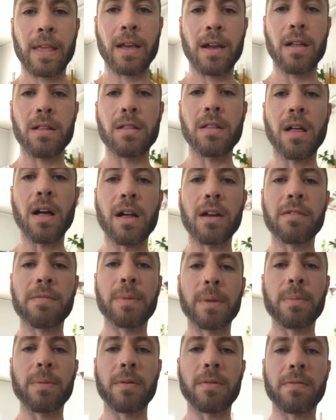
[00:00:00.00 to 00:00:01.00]
A lot of
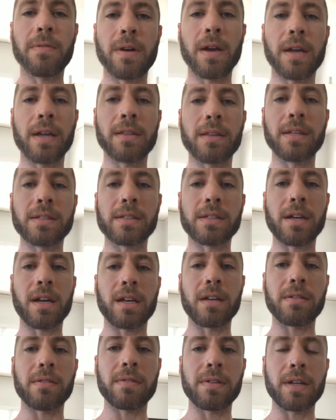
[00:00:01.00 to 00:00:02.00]
people find this kind
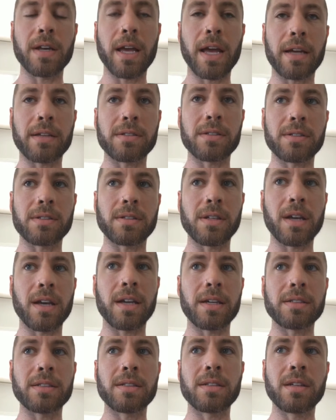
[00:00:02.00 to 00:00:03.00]
of an
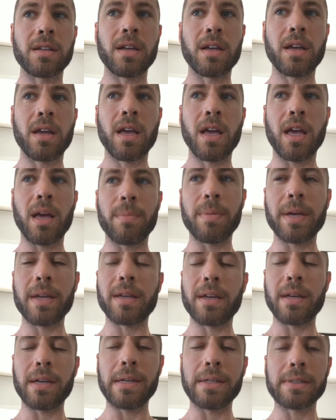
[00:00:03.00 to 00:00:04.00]
exercise a bit
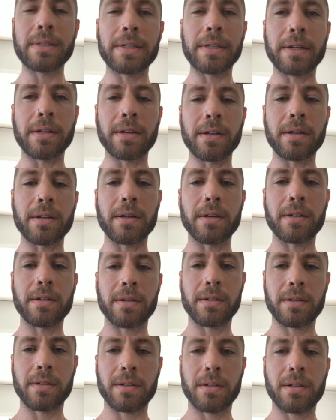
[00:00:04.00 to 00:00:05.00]
easier
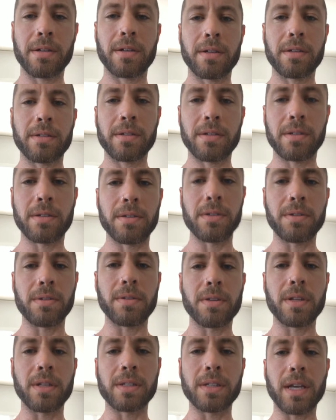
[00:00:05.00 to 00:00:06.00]
to do
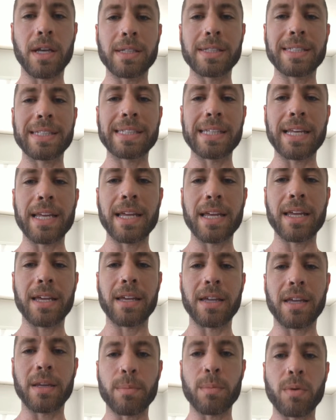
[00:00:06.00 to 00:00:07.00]
than a sitting
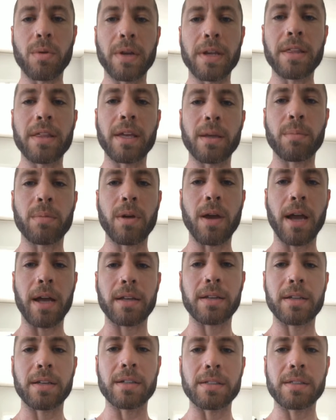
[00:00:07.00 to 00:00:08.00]
and breathing
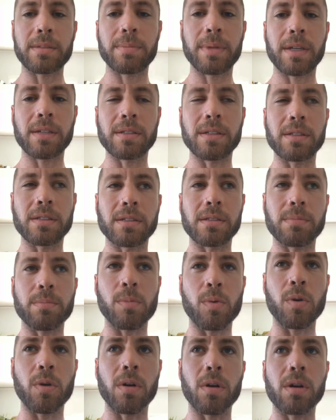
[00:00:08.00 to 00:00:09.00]
practice because it's
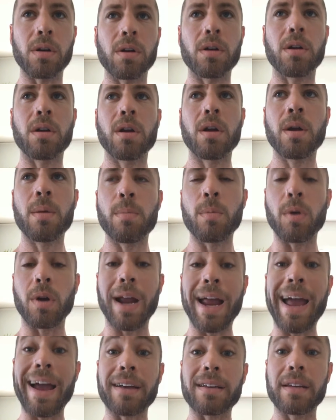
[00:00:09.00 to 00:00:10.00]
more
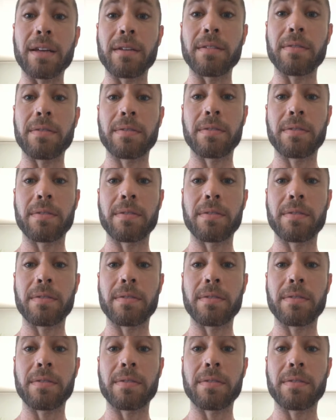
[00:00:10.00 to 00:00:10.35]
active.